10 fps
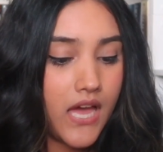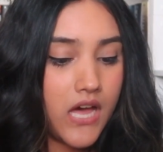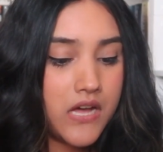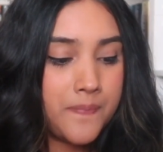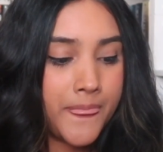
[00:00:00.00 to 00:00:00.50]

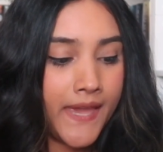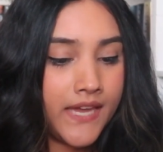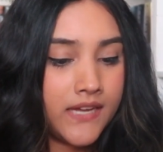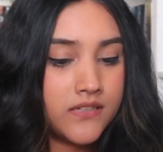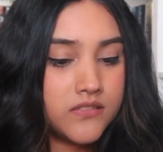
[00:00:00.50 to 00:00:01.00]

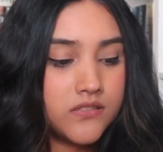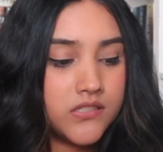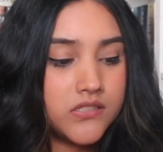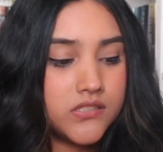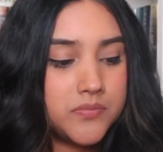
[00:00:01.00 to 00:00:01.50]
And
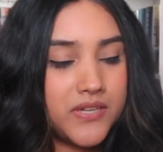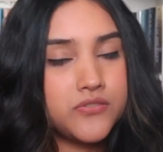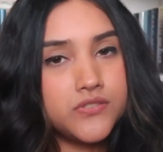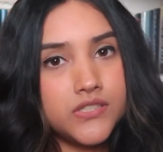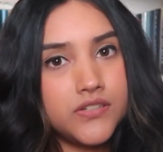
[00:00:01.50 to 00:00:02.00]
this is a
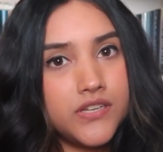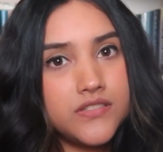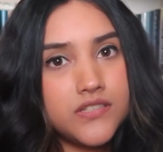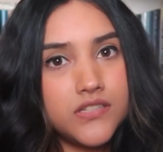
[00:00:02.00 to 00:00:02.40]
special series.